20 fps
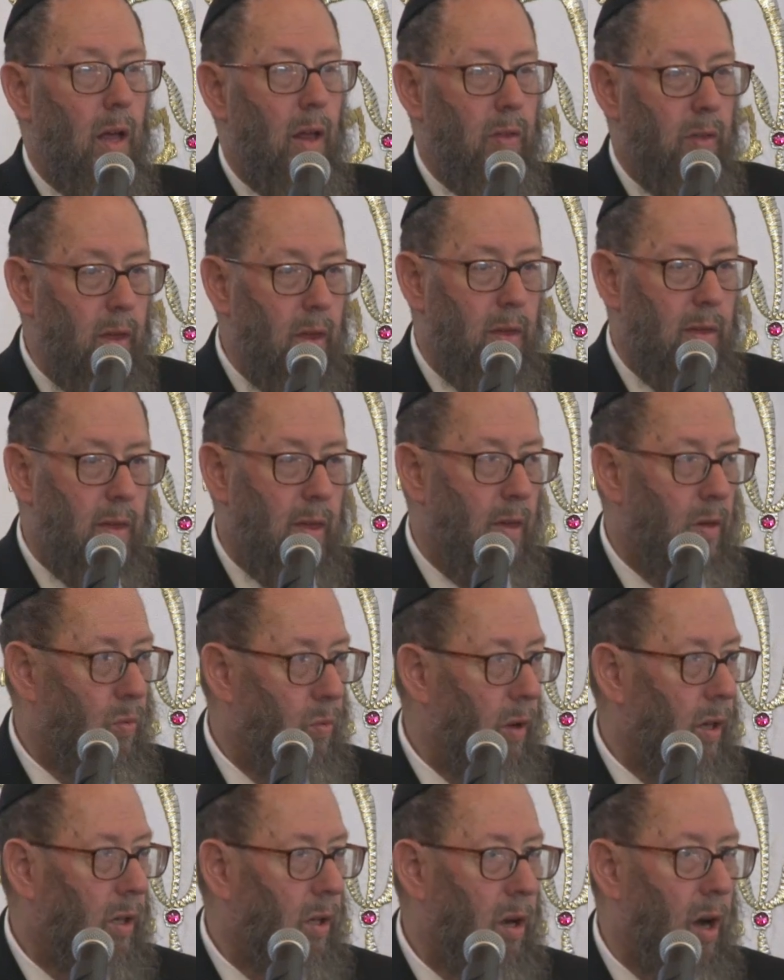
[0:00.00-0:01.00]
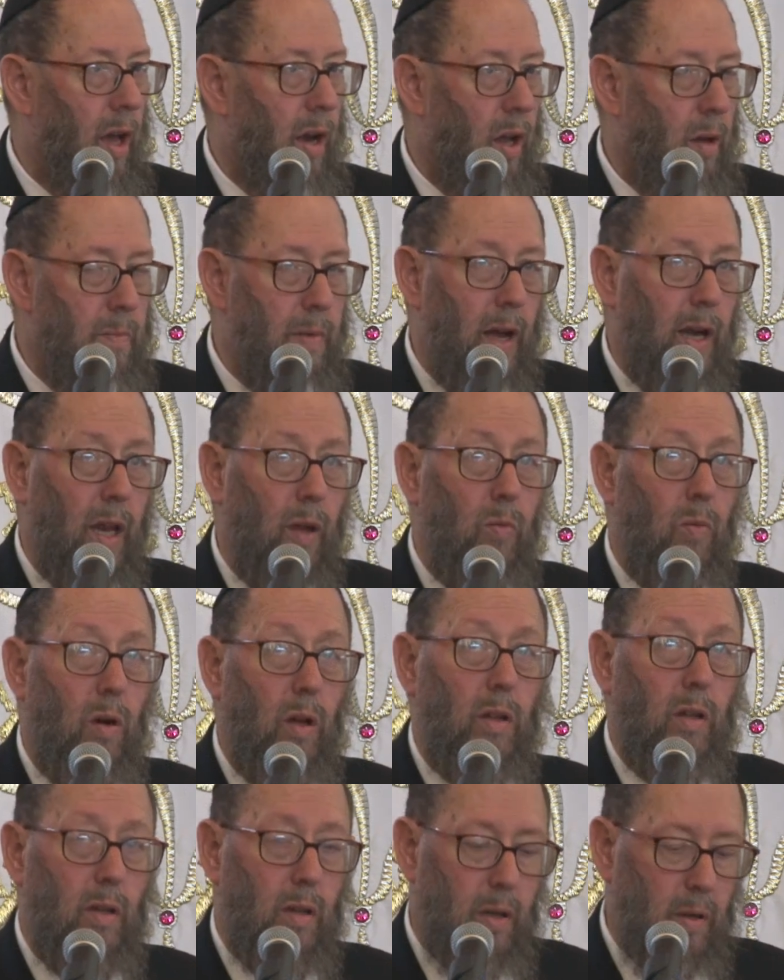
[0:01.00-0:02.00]
This is what God Almighty
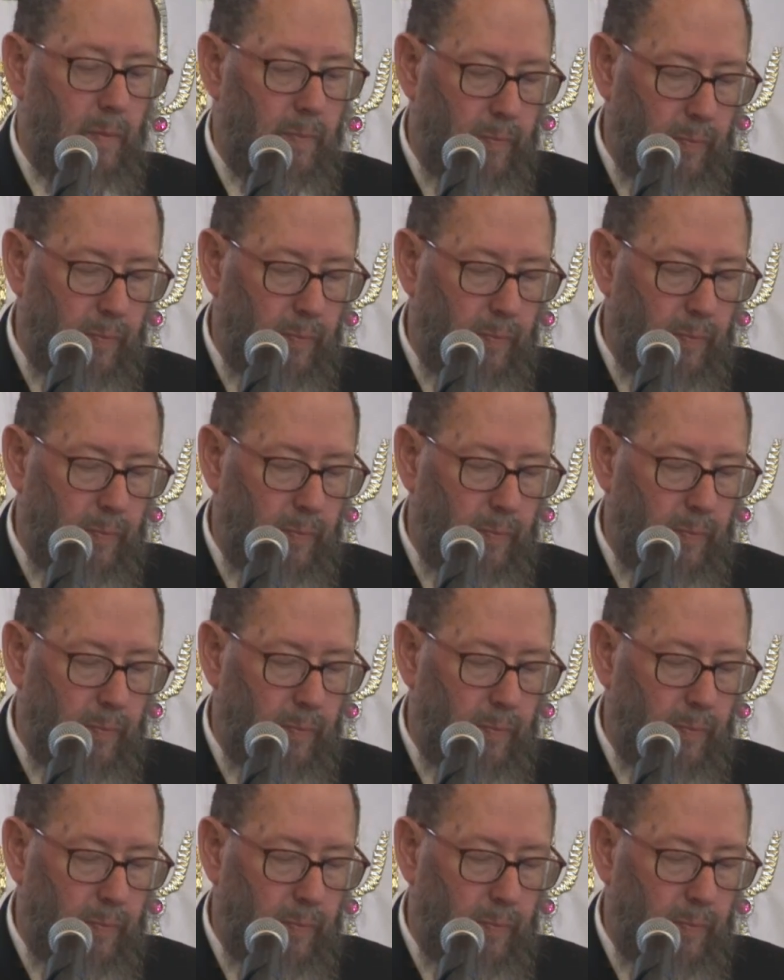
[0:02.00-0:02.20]
wanted.